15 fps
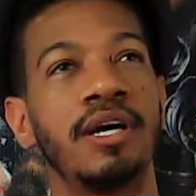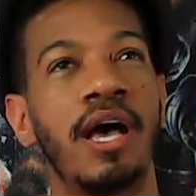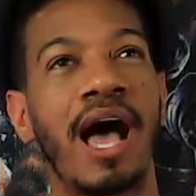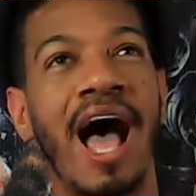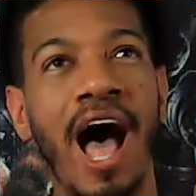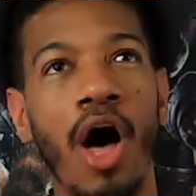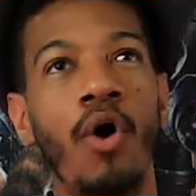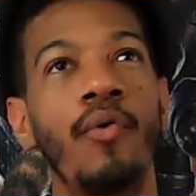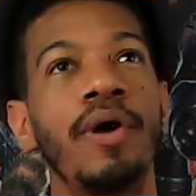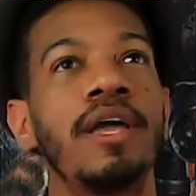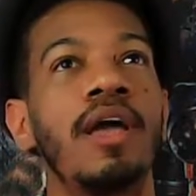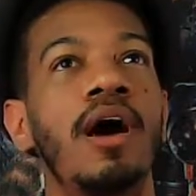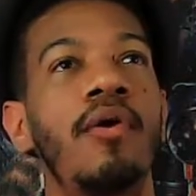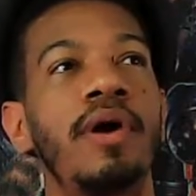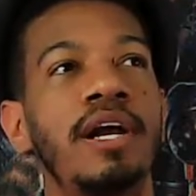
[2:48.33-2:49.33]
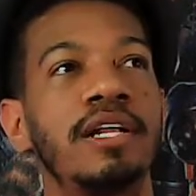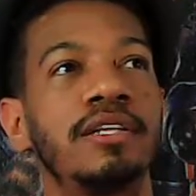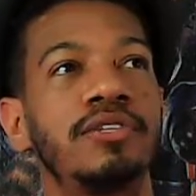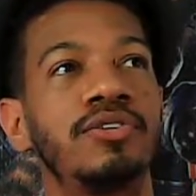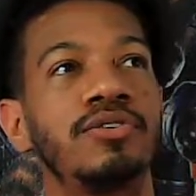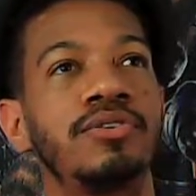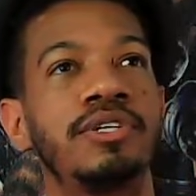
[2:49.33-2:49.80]
Huawei already
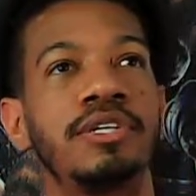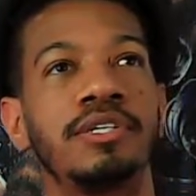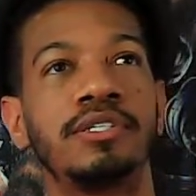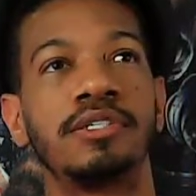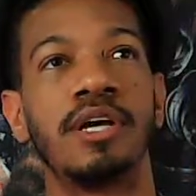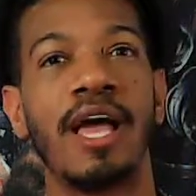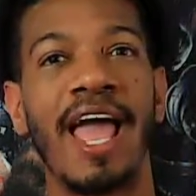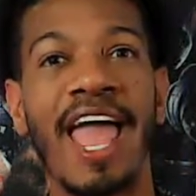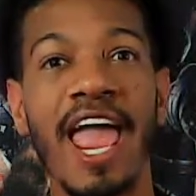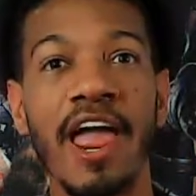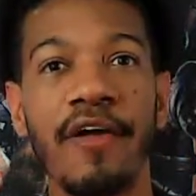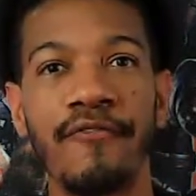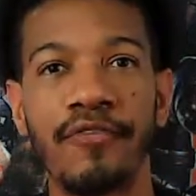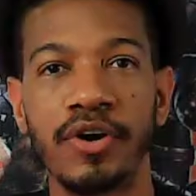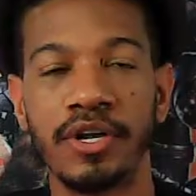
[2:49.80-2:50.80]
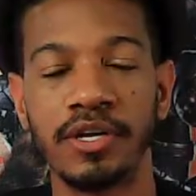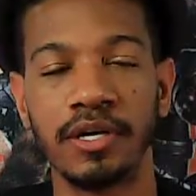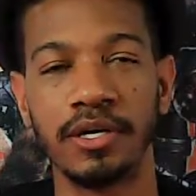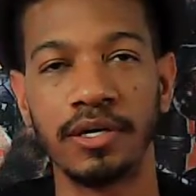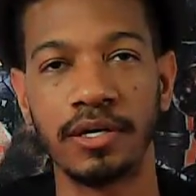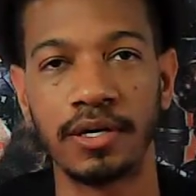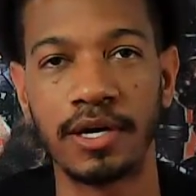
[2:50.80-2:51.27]
do this. Every
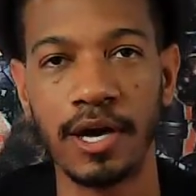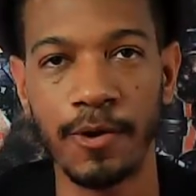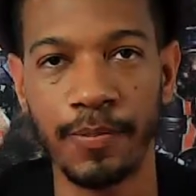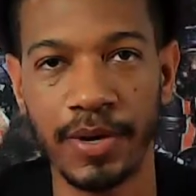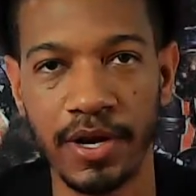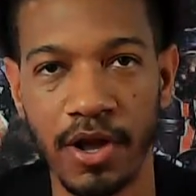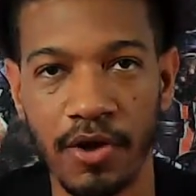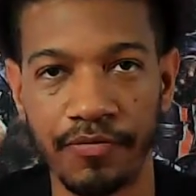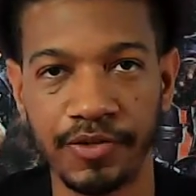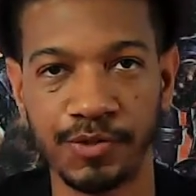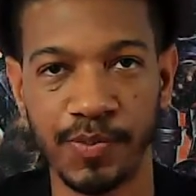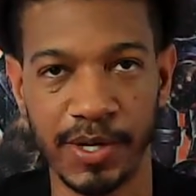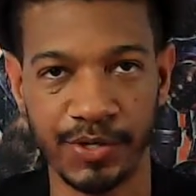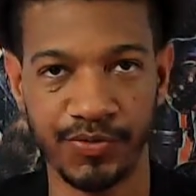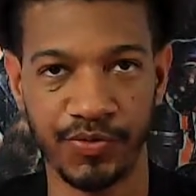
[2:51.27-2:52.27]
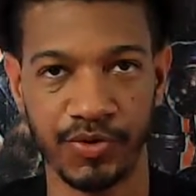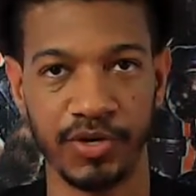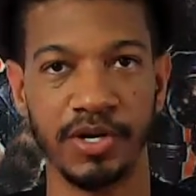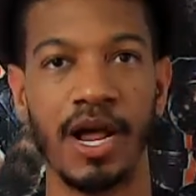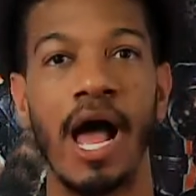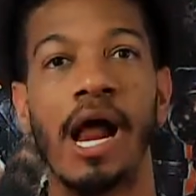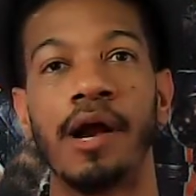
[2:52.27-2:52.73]
company of smartphone
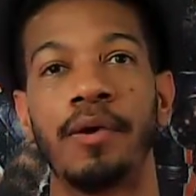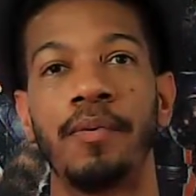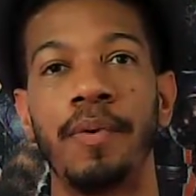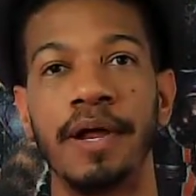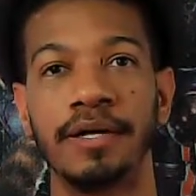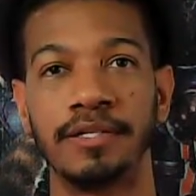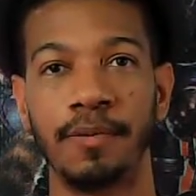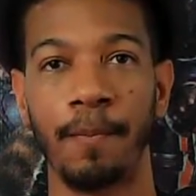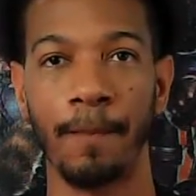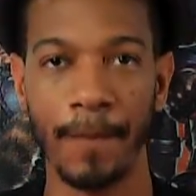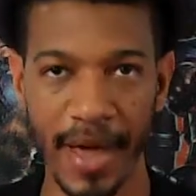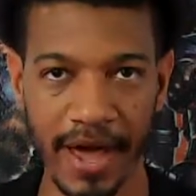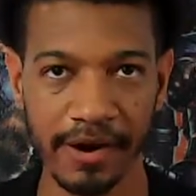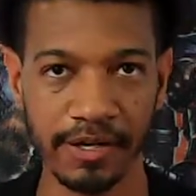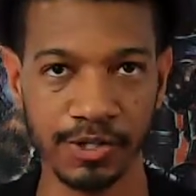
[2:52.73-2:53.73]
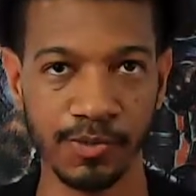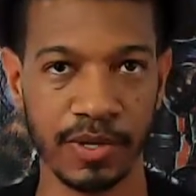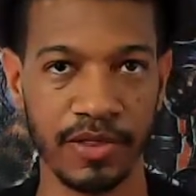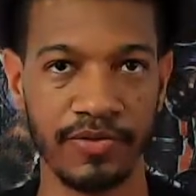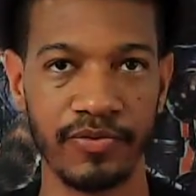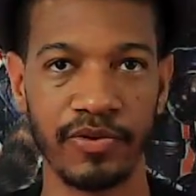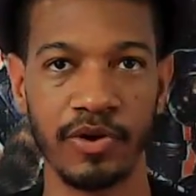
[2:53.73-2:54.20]
are creating better
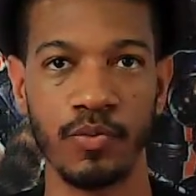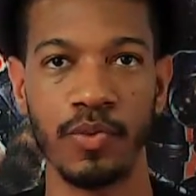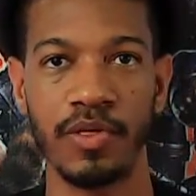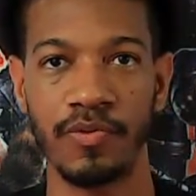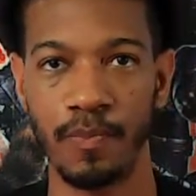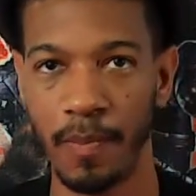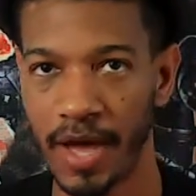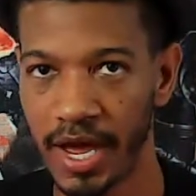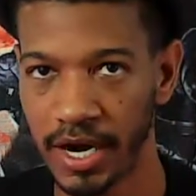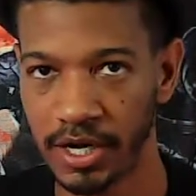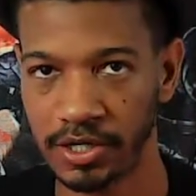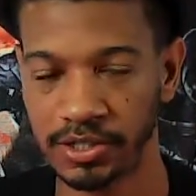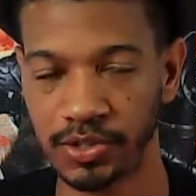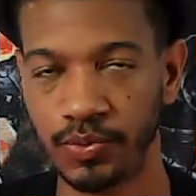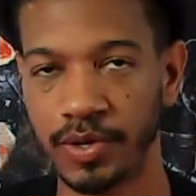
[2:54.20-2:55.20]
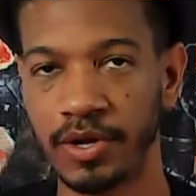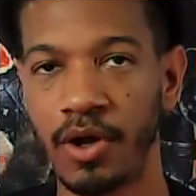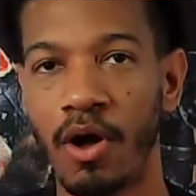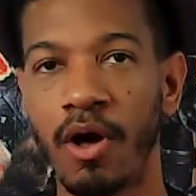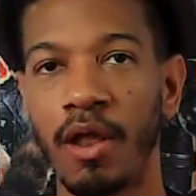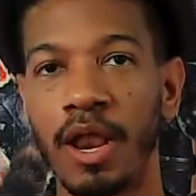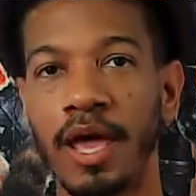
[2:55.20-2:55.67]
smartphone with better screen
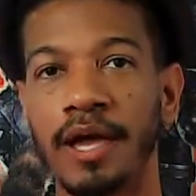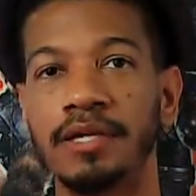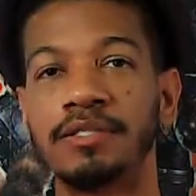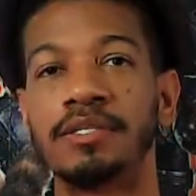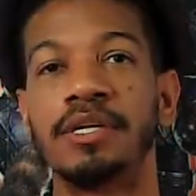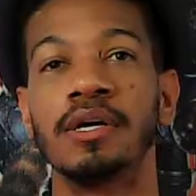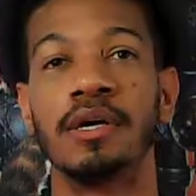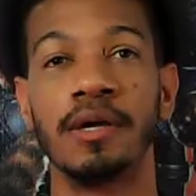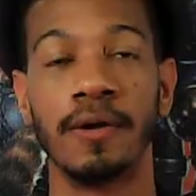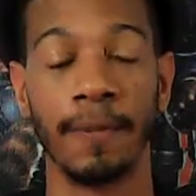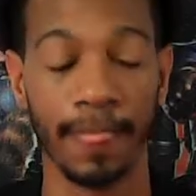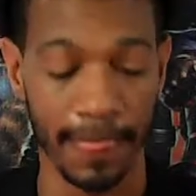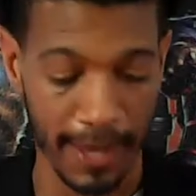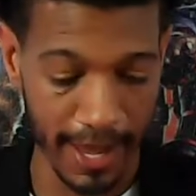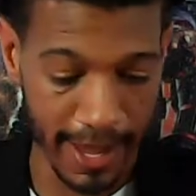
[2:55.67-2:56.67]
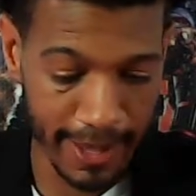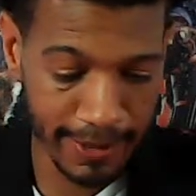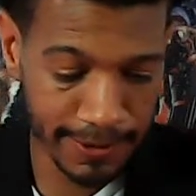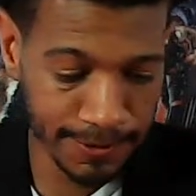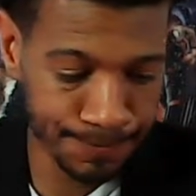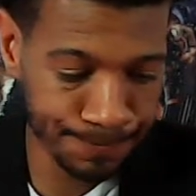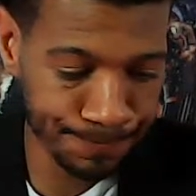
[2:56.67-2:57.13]
OLEDs,
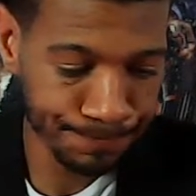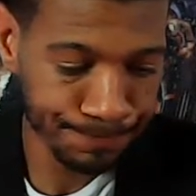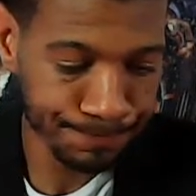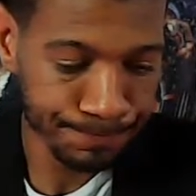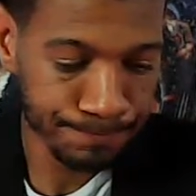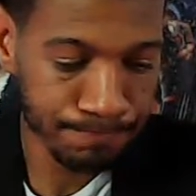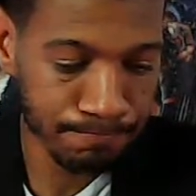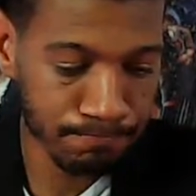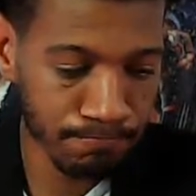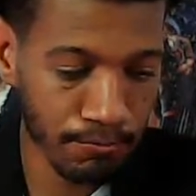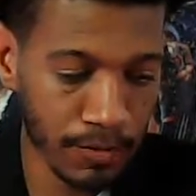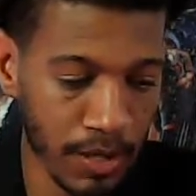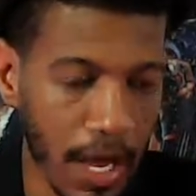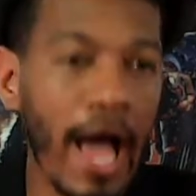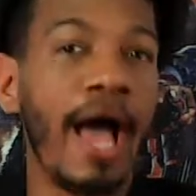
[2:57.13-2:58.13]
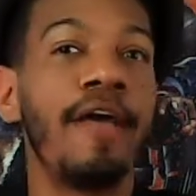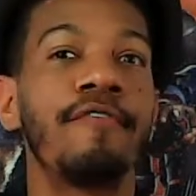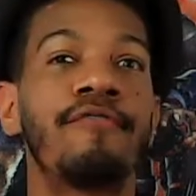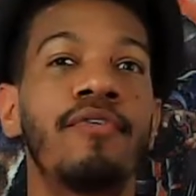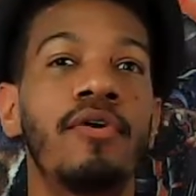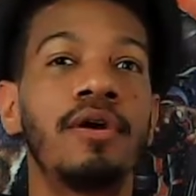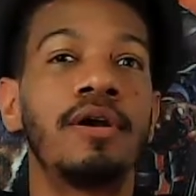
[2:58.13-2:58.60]
and
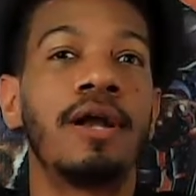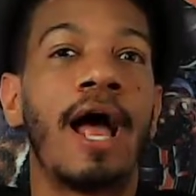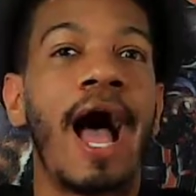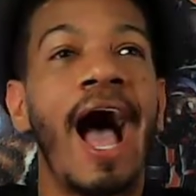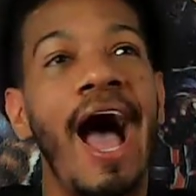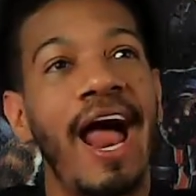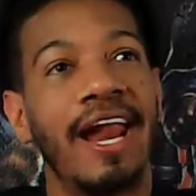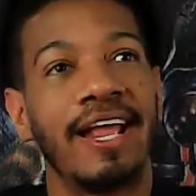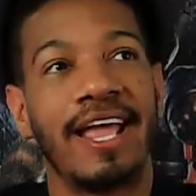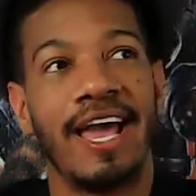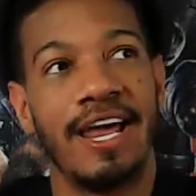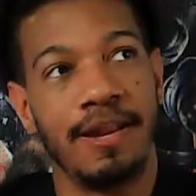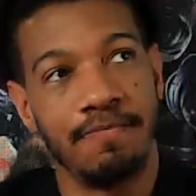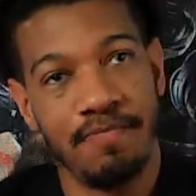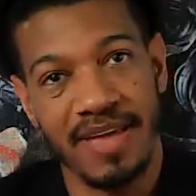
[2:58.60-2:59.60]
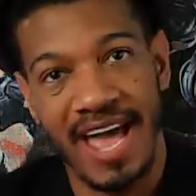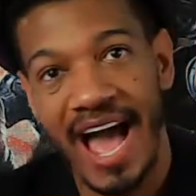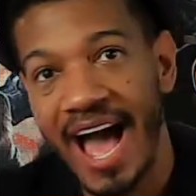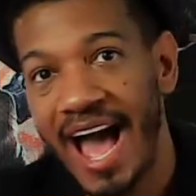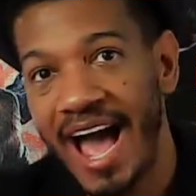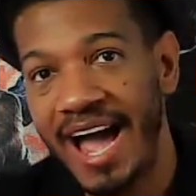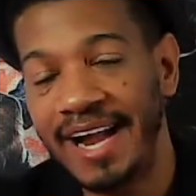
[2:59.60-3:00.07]
iPhone are getting
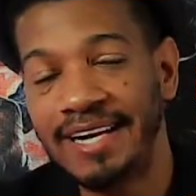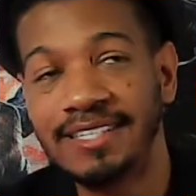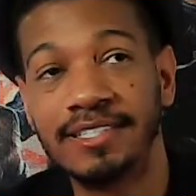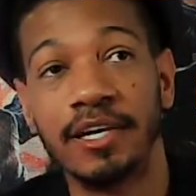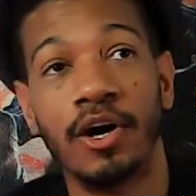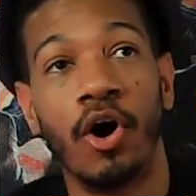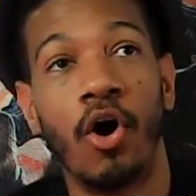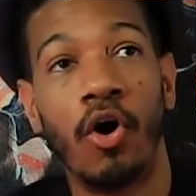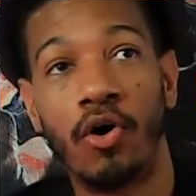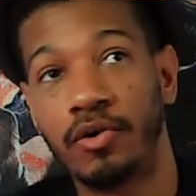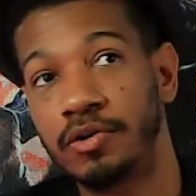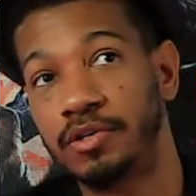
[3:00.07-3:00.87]
behind on